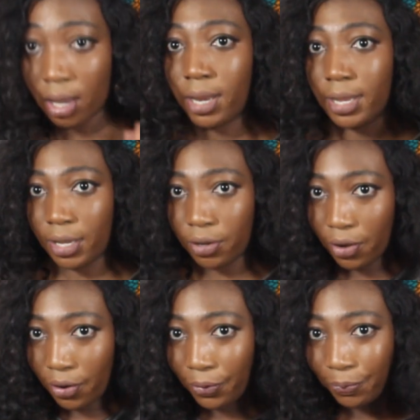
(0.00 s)
and there you
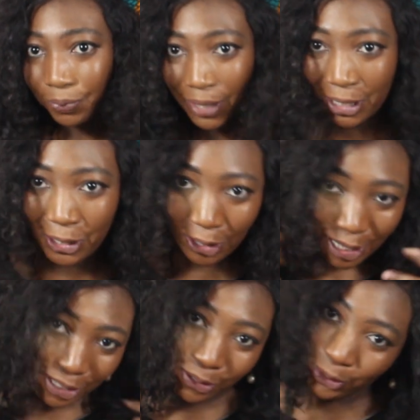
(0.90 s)
go, there's your
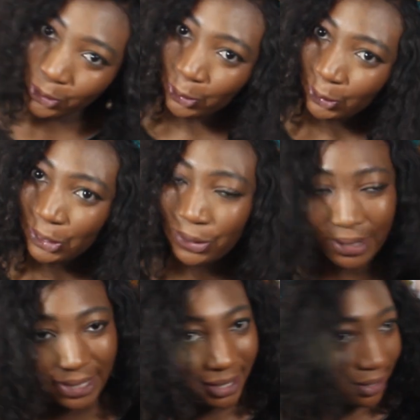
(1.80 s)
little cute twist